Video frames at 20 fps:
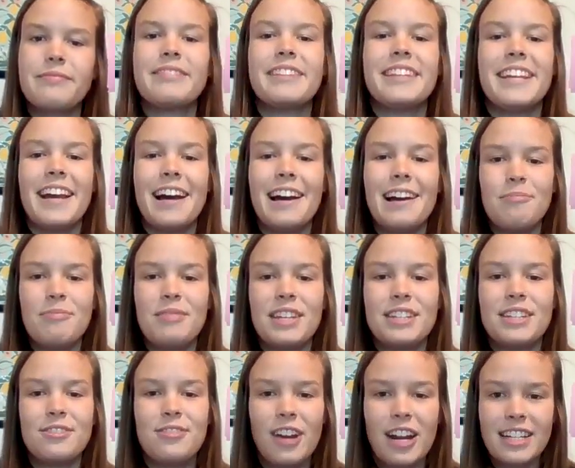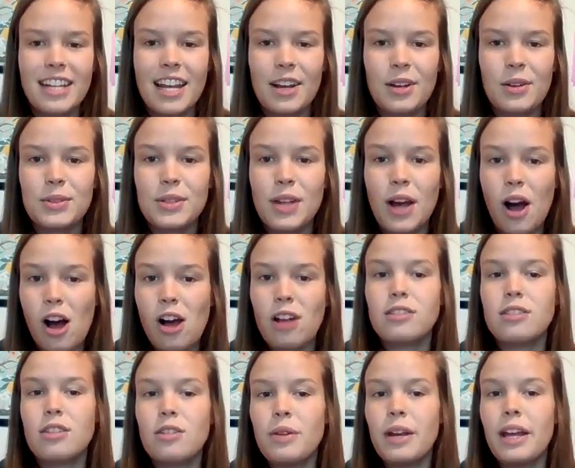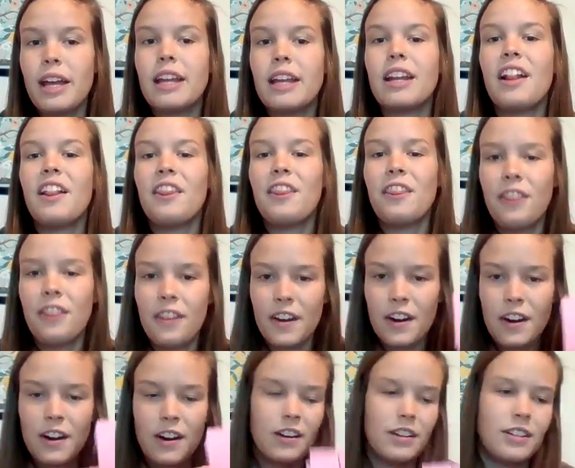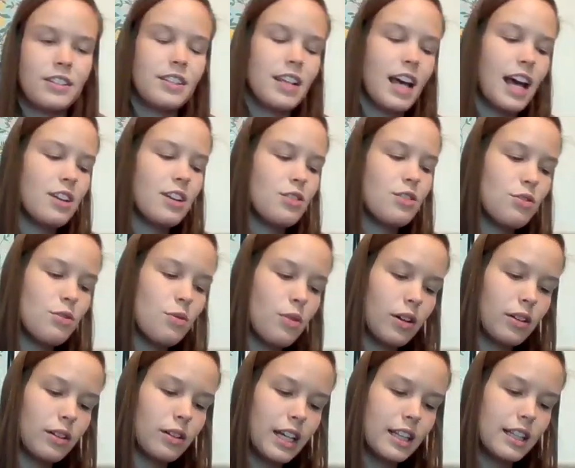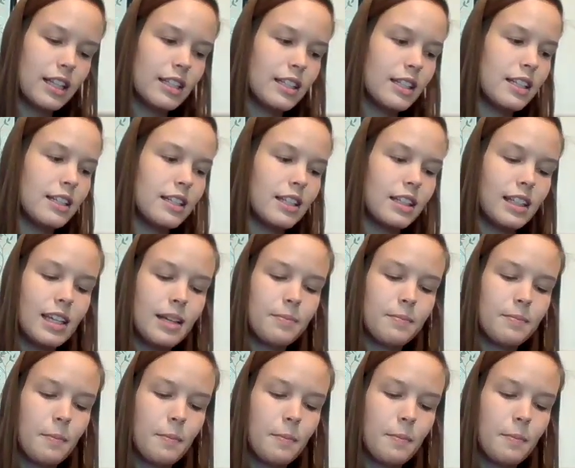Yep, this rectangle is also in thirds. I knew you all would get this easily.